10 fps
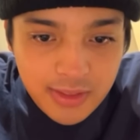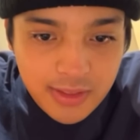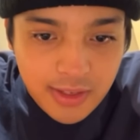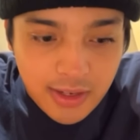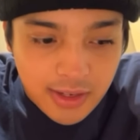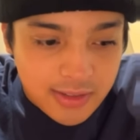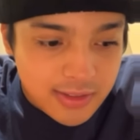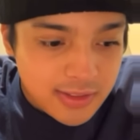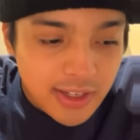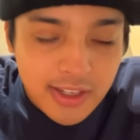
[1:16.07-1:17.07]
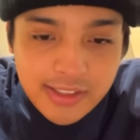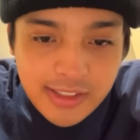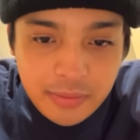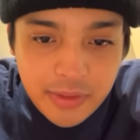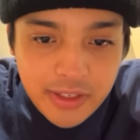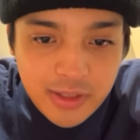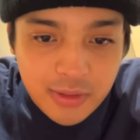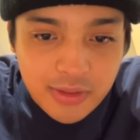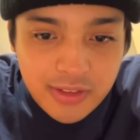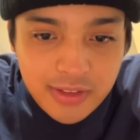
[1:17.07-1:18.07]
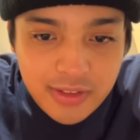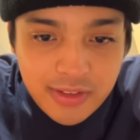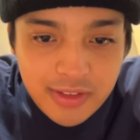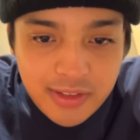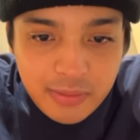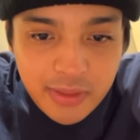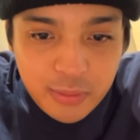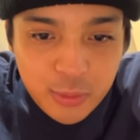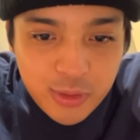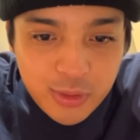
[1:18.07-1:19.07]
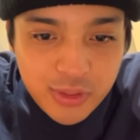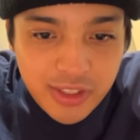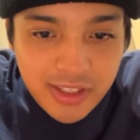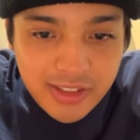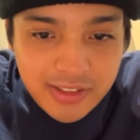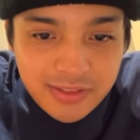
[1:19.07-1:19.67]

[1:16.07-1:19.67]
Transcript: Yeah. I like sleeping alone. May multo dyan.